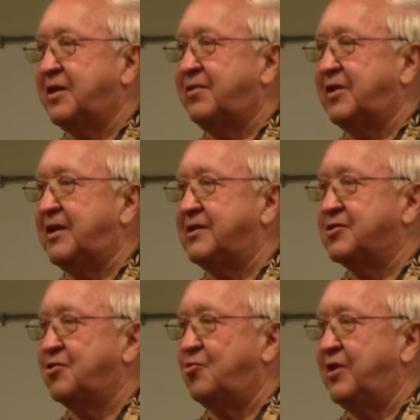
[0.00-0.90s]
7
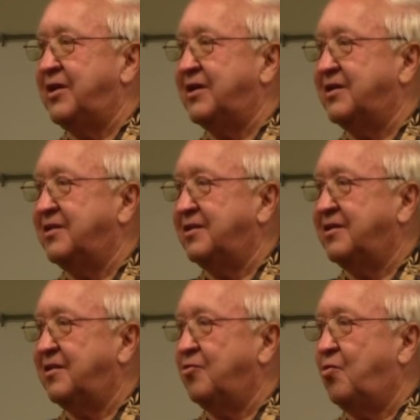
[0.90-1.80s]
days a week
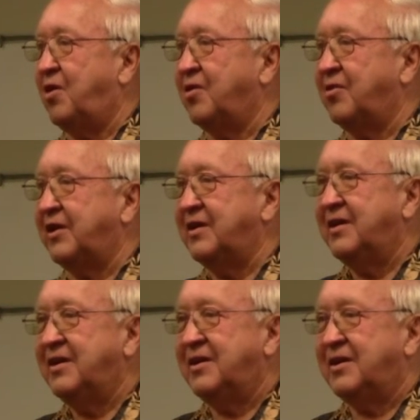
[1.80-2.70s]
on water.
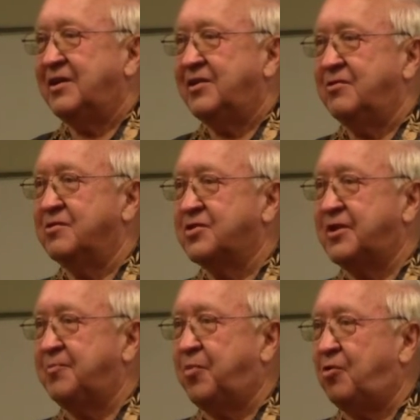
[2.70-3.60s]
You'll
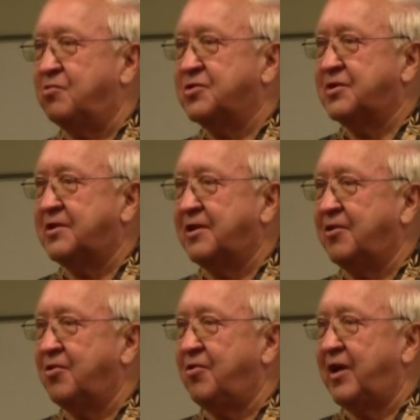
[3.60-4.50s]
see posts
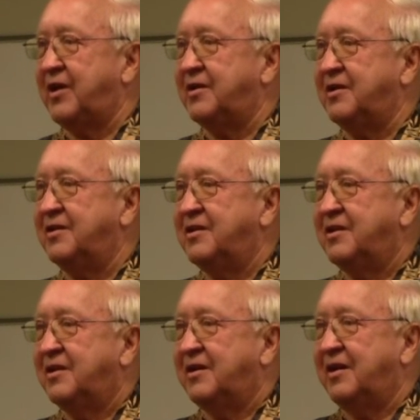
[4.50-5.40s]
deteriorate,
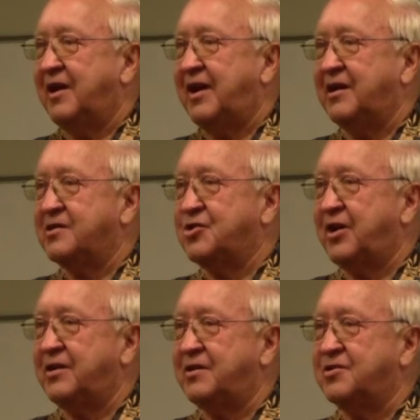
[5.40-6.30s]
hat
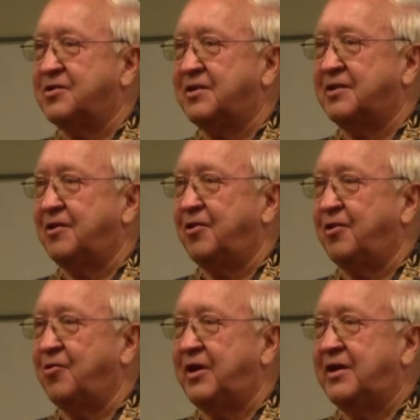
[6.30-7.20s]
channels
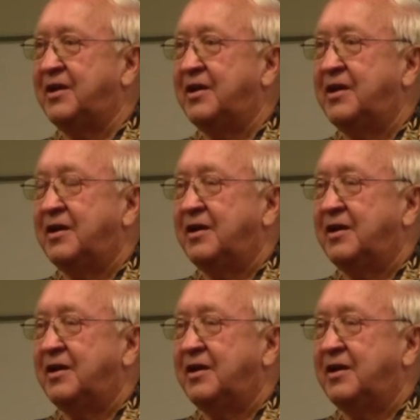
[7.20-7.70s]
deteriorate.